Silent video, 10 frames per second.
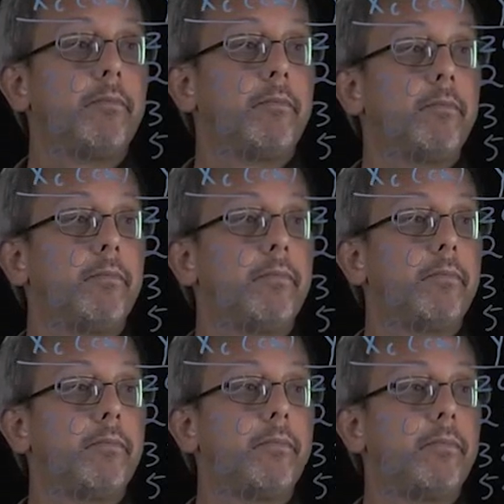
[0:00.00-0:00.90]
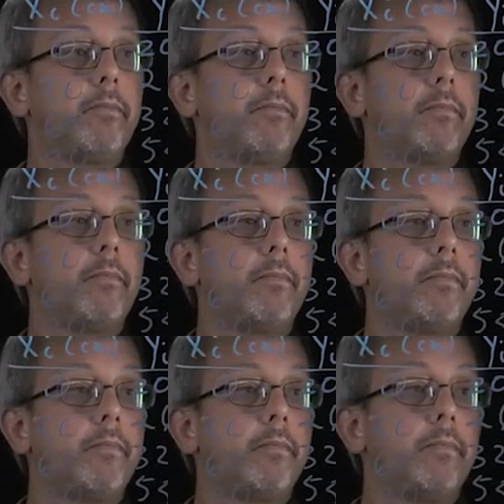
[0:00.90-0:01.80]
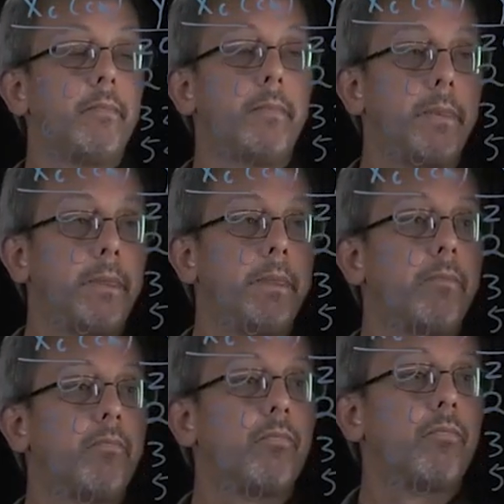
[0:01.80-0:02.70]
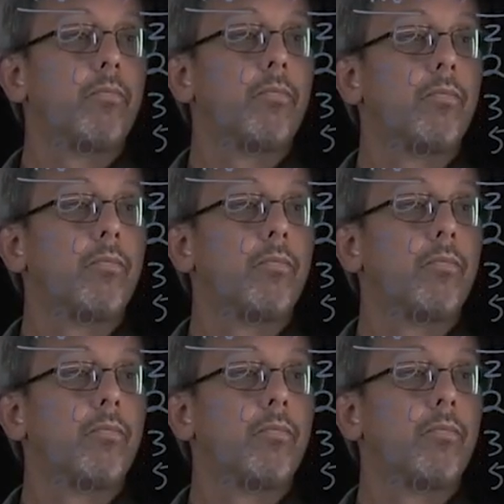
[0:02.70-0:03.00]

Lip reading: [no speech]